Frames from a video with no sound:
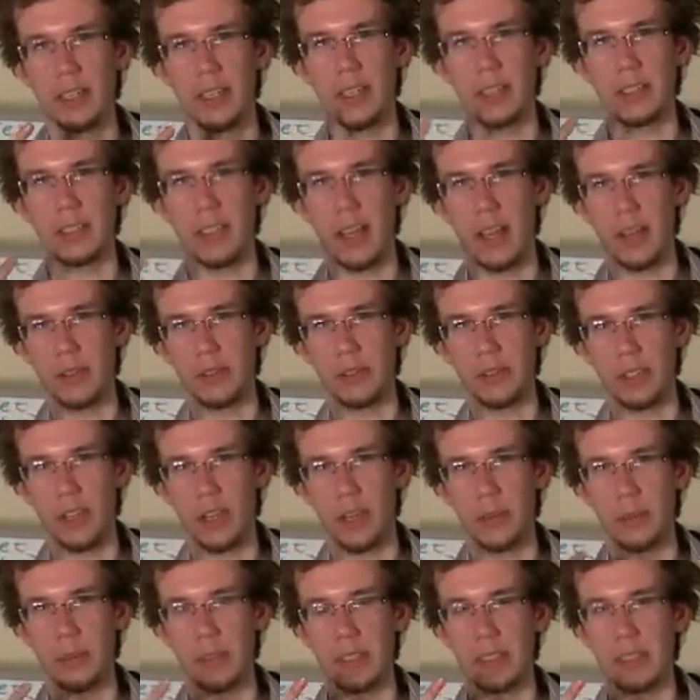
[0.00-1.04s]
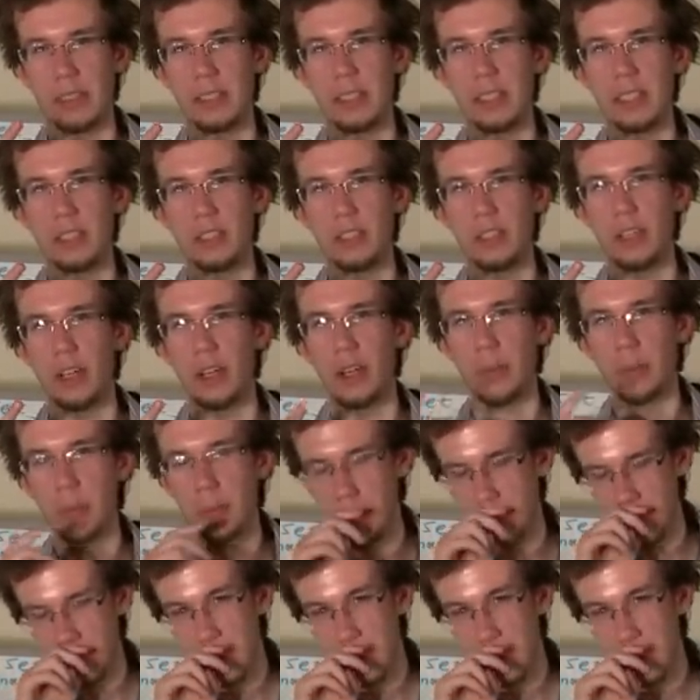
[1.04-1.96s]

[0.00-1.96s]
It has F sharp and C sharp.